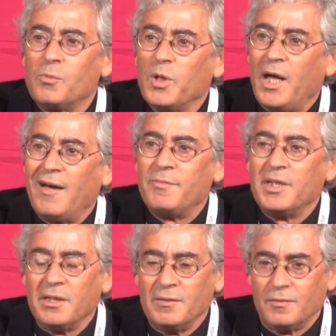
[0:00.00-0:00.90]
We have
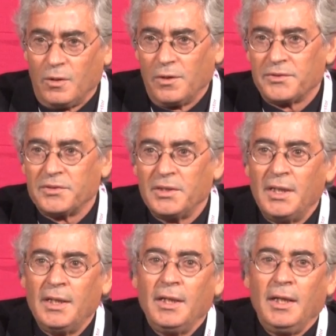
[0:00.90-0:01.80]
been involved
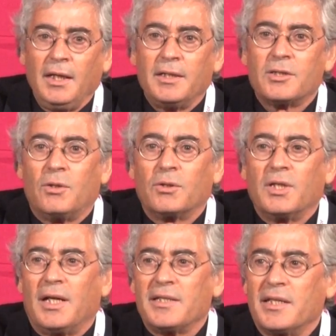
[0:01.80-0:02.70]
in its
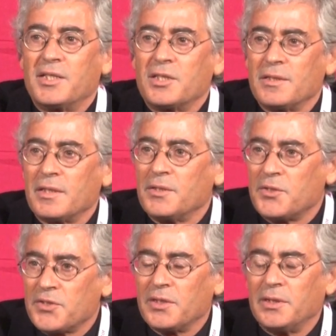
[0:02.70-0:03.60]
organization
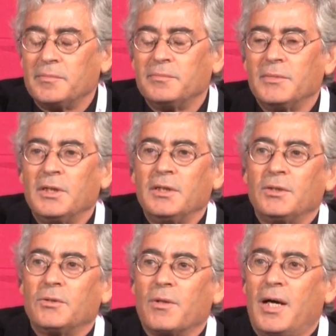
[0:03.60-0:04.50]
since
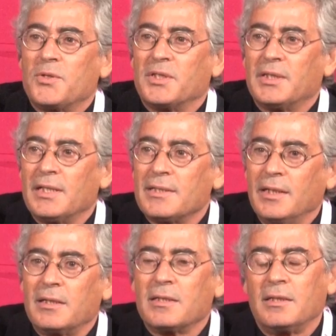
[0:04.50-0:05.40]

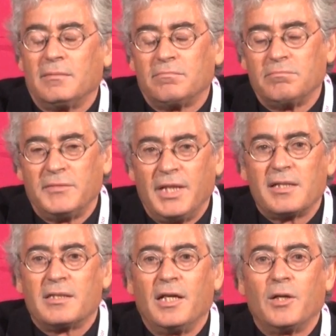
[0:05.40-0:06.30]
2006, and
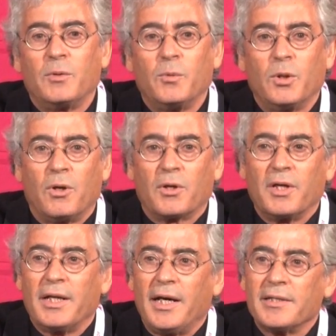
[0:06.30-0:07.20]
next year we will
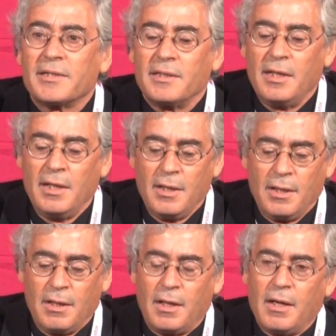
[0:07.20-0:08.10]
organize
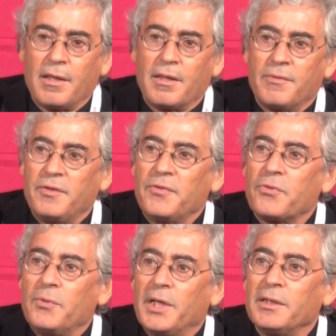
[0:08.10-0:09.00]
the
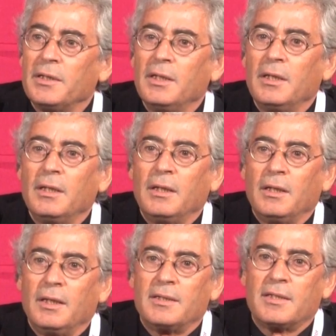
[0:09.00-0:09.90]
5th one.
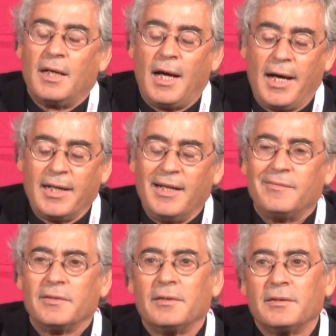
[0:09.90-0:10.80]
It's a
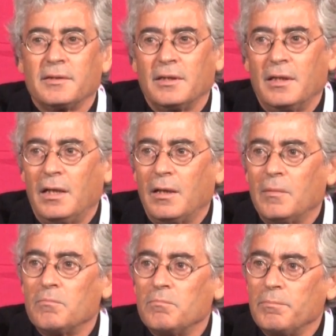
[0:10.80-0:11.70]
high-level
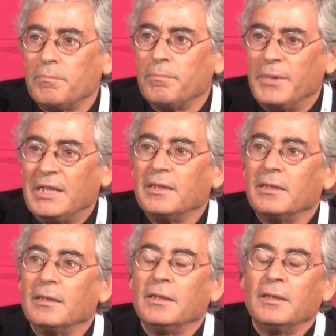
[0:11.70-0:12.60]

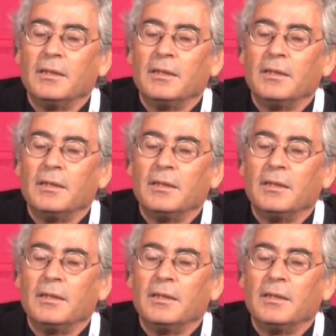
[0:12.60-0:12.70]
meeting.